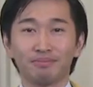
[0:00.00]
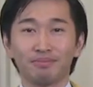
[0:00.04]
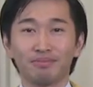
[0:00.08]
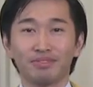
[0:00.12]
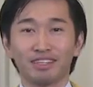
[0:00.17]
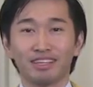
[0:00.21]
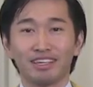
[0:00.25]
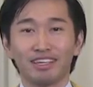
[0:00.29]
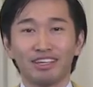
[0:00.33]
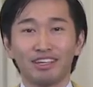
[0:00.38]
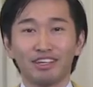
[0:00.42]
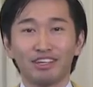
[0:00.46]

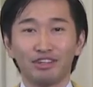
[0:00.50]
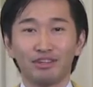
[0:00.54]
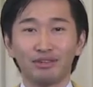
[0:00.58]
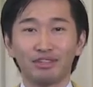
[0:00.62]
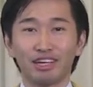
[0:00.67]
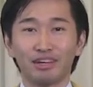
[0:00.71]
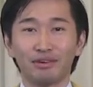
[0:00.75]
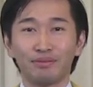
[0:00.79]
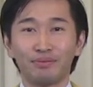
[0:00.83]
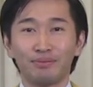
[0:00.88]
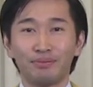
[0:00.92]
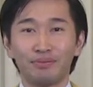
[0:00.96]
you can
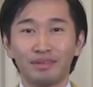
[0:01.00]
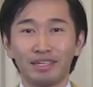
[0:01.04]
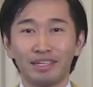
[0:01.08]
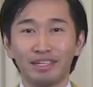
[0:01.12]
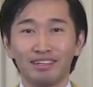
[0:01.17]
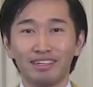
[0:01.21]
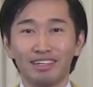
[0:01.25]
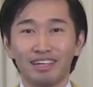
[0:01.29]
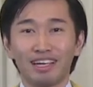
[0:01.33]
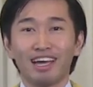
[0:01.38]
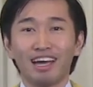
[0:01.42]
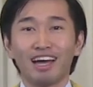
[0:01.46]
feel
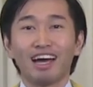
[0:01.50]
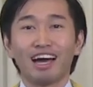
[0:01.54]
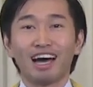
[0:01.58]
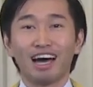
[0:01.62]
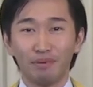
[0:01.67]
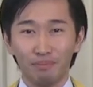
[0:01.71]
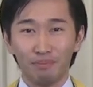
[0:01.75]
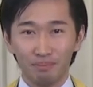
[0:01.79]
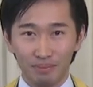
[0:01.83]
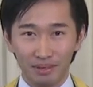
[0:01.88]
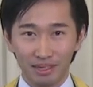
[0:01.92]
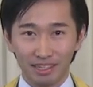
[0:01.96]
happy
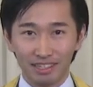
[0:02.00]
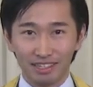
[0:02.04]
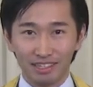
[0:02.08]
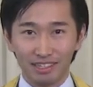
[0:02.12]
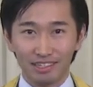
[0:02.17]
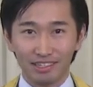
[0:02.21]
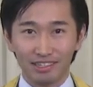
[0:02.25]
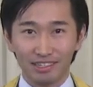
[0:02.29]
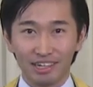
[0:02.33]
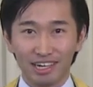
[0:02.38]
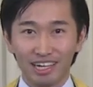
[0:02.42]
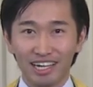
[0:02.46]

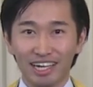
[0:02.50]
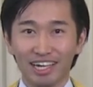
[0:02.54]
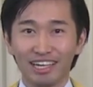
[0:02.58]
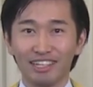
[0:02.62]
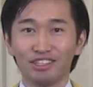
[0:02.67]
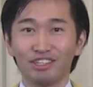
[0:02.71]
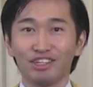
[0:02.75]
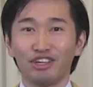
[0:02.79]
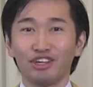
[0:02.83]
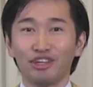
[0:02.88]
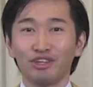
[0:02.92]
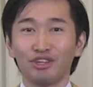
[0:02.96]
and you
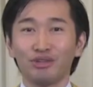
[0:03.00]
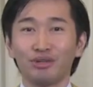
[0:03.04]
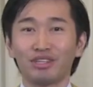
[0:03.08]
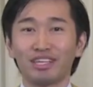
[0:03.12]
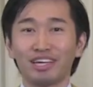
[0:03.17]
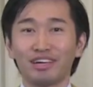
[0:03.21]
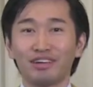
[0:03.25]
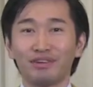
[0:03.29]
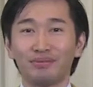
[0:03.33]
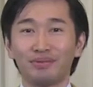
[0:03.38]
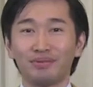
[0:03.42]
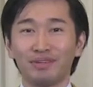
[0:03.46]
can
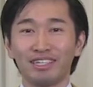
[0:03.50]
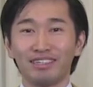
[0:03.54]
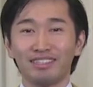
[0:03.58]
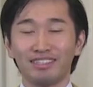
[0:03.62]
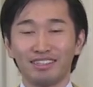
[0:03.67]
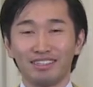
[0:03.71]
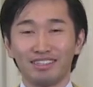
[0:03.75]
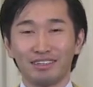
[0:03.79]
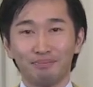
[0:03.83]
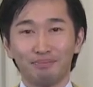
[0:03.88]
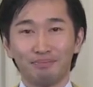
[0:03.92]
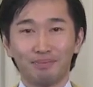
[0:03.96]
feel
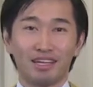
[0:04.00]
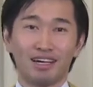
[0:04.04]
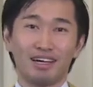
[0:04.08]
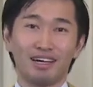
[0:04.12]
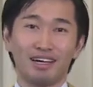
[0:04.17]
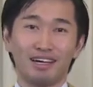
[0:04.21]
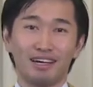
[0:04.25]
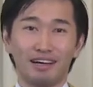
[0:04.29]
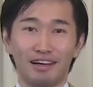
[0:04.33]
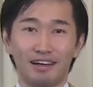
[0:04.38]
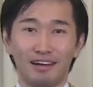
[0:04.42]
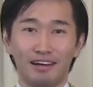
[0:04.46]
uh,
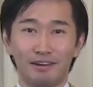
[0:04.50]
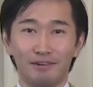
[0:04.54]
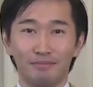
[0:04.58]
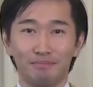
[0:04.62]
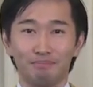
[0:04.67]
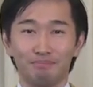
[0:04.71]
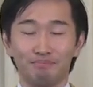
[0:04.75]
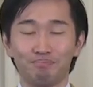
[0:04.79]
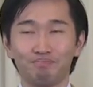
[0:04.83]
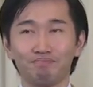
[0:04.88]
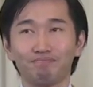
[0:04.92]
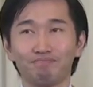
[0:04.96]

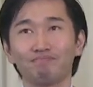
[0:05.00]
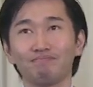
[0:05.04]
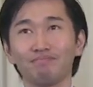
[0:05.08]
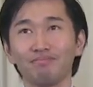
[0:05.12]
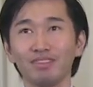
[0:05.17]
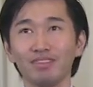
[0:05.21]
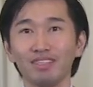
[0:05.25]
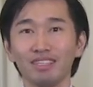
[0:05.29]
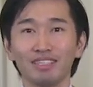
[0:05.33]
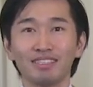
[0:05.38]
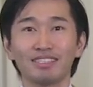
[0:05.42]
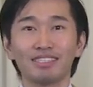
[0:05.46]

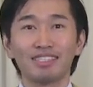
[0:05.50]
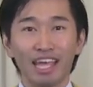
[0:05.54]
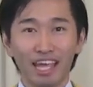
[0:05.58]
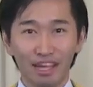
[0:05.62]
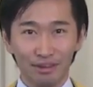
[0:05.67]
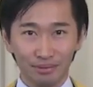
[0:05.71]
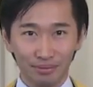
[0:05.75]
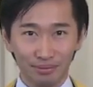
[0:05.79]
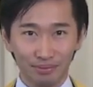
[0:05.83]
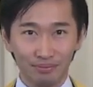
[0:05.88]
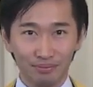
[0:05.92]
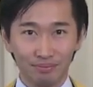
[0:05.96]
safe.
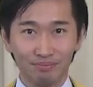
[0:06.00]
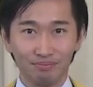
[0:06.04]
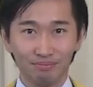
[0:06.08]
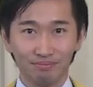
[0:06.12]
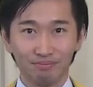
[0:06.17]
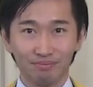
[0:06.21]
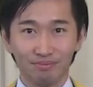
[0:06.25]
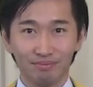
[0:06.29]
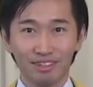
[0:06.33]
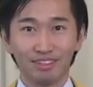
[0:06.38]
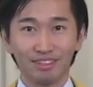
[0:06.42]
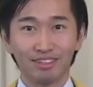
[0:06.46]
You know,
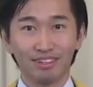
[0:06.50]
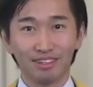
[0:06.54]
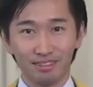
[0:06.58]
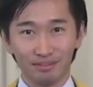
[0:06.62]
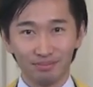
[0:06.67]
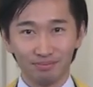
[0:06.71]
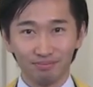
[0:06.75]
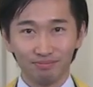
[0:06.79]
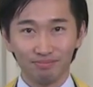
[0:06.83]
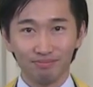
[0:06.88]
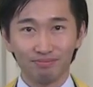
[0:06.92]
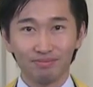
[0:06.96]

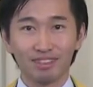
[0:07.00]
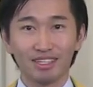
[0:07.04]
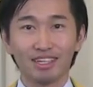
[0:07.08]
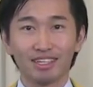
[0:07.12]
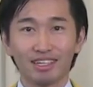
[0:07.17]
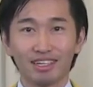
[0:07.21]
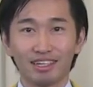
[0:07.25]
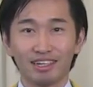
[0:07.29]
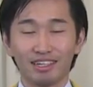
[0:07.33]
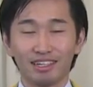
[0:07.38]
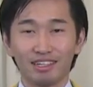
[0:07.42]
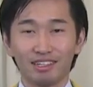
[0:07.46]

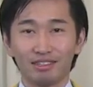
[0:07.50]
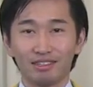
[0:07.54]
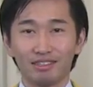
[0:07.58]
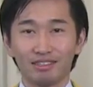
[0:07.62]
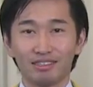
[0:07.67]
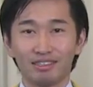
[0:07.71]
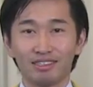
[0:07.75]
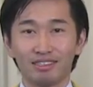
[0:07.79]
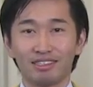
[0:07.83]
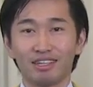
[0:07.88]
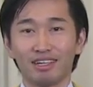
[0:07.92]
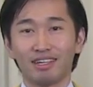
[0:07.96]
the
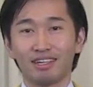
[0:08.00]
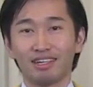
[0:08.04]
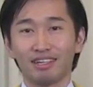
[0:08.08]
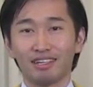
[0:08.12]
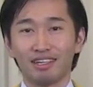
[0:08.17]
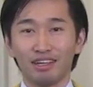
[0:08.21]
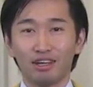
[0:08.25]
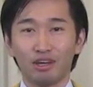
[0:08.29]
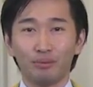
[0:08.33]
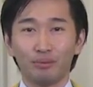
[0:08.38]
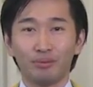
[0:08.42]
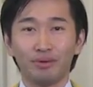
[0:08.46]

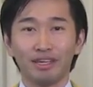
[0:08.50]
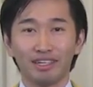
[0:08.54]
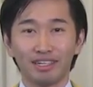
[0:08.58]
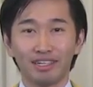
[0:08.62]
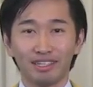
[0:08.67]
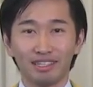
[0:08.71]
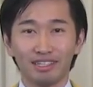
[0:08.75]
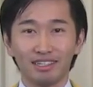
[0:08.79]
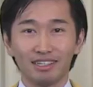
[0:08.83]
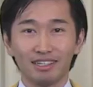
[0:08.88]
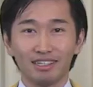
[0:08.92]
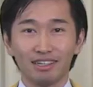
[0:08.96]
fear
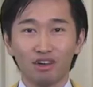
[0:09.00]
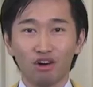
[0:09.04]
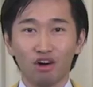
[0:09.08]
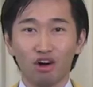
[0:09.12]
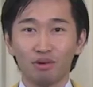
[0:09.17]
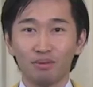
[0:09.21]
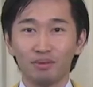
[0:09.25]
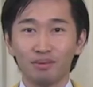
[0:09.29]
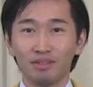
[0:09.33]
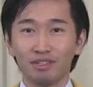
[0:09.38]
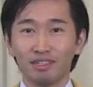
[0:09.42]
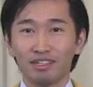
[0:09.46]
of
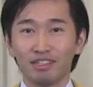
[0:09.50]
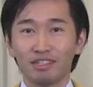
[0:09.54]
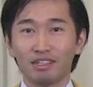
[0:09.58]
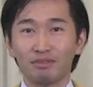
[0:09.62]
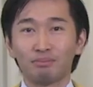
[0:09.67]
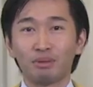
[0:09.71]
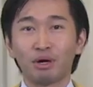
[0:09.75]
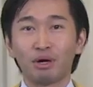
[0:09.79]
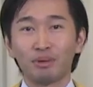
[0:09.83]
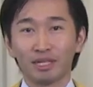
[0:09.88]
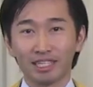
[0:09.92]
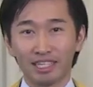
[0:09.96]

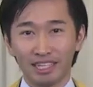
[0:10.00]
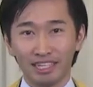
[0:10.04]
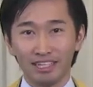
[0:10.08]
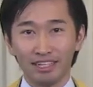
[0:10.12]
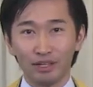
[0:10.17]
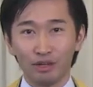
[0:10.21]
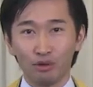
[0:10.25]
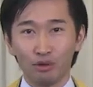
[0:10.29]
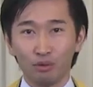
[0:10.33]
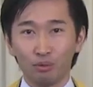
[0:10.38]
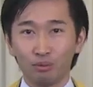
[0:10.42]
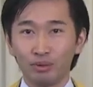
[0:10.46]
poverty will
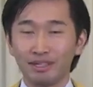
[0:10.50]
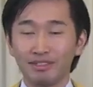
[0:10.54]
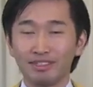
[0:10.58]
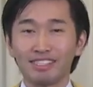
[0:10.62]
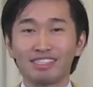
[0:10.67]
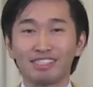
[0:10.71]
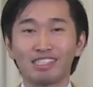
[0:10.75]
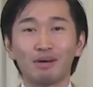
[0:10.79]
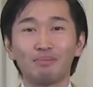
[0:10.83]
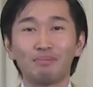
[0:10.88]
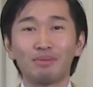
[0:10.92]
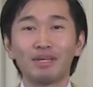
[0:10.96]

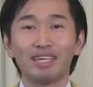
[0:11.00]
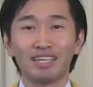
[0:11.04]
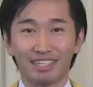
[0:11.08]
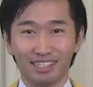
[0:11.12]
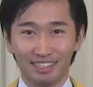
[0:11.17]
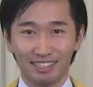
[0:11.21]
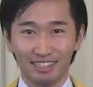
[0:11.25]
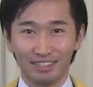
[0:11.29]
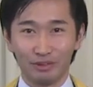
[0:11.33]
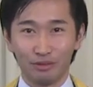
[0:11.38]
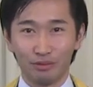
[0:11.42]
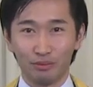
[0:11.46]
disappear
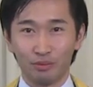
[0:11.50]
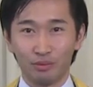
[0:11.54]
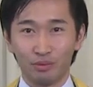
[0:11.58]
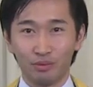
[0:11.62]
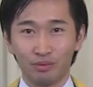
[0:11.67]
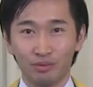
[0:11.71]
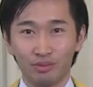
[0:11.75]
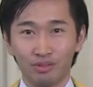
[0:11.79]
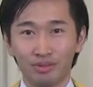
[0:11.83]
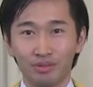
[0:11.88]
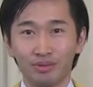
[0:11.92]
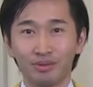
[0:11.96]
through
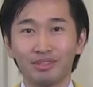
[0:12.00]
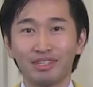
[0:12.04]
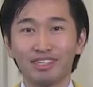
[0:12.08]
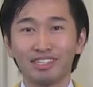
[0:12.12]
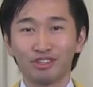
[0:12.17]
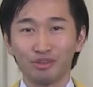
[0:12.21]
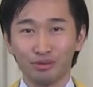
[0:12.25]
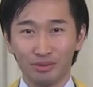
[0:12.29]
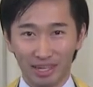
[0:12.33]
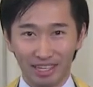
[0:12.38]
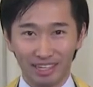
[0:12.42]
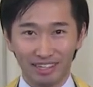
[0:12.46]
this way.
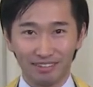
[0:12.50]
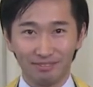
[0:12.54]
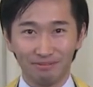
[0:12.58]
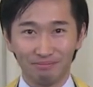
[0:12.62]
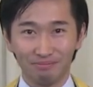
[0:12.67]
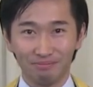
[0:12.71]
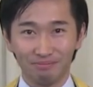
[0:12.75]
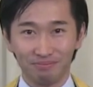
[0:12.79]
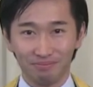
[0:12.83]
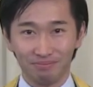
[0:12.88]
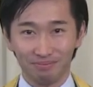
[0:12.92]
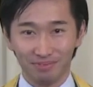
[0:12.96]

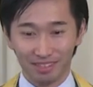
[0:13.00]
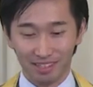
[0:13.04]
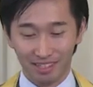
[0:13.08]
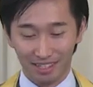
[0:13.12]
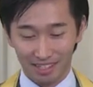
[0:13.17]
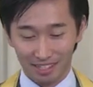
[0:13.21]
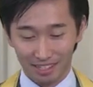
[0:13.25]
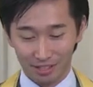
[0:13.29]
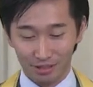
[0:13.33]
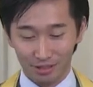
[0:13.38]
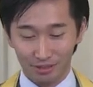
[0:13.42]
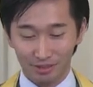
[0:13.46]
So
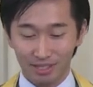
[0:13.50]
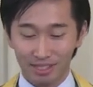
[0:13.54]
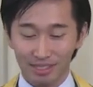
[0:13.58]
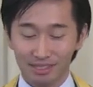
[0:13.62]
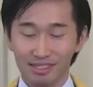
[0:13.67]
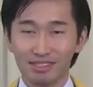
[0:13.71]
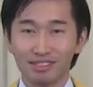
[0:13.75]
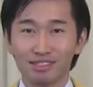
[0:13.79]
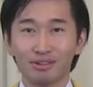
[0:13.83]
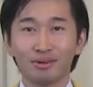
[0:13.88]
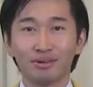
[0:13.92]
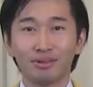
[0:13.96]
this is
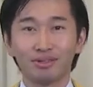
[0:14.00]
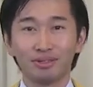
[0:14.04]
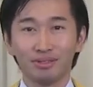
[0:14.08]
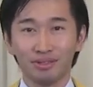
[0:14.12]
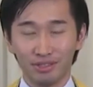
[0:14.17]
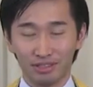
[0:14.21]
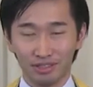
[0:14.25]
conclusion,